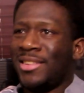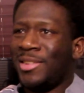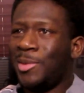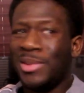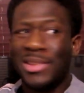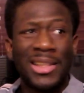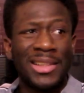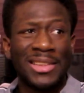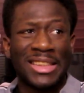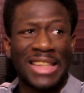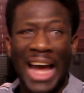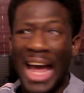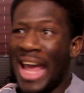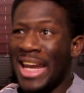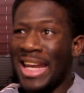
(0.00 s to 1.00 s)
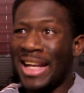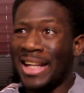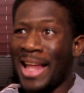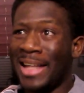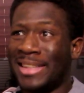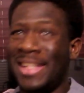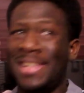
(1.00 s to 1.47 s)
you said this guy any
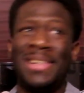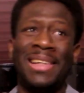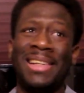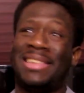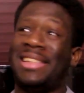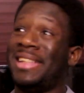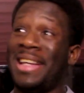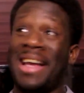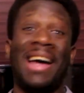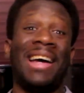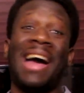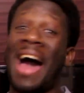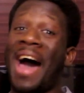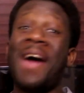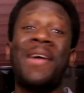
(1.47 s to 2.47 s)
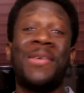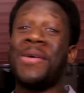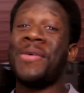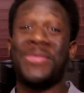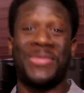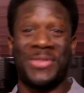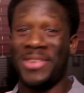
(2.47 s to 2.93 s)
classics? I
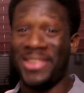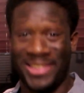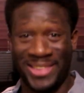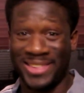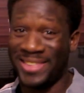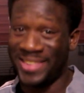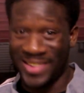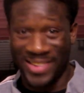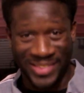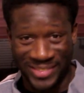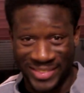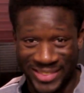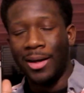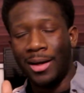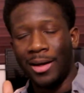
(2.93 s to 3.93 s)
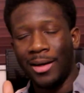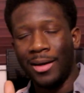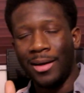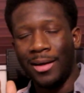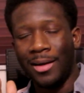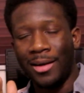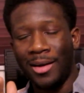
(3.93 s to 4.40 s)
don't freaking know.
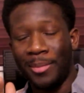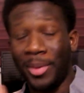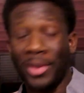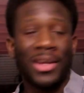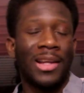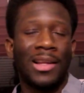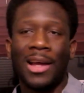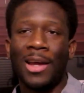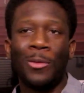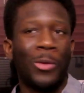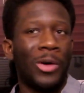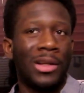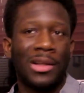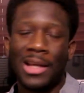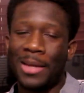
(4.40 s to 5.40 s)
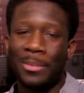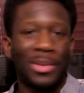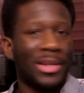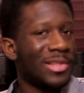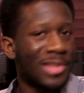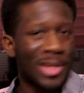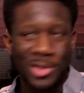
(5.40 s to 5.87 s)
But yeah, like, what like
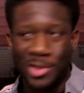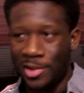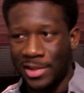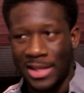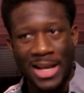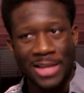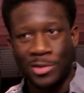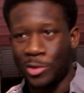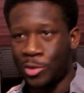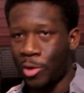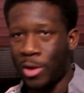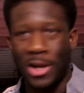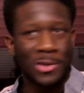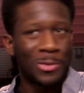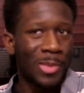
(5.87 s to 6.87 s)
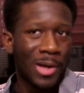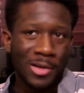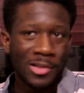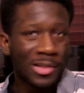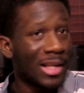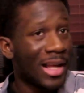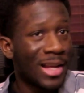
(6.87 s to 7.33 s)
PlayStation classics or
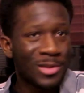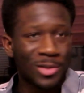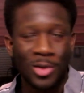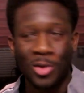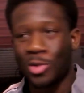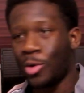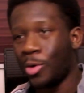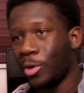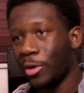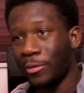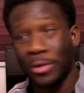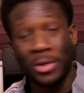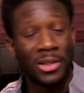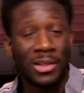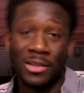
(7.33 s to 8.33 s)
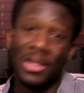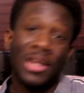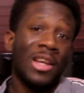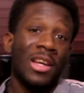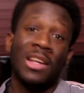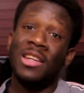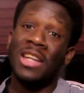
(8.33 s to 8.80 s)
Xbox classics or freaking
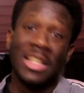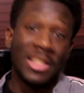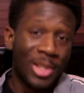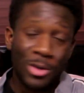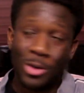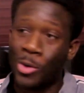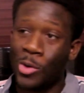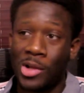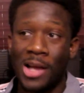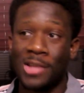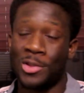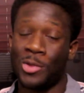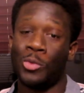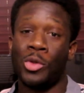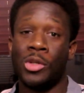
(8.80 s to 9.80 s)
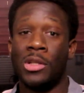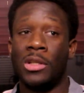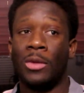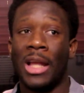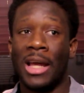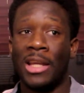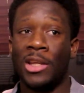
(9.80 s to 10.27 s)
Nintendo classics would
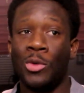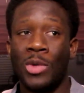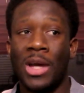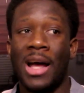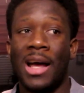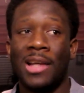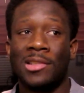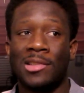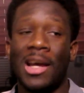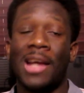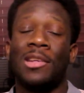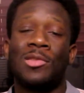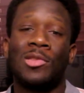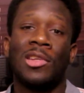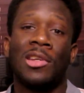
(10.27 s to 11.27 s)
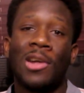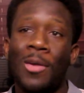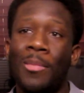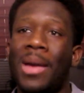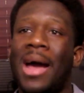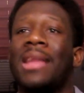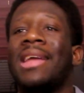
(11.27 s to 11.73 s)
like you guys like to see
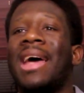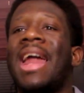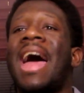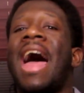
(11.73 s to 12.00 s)
come back that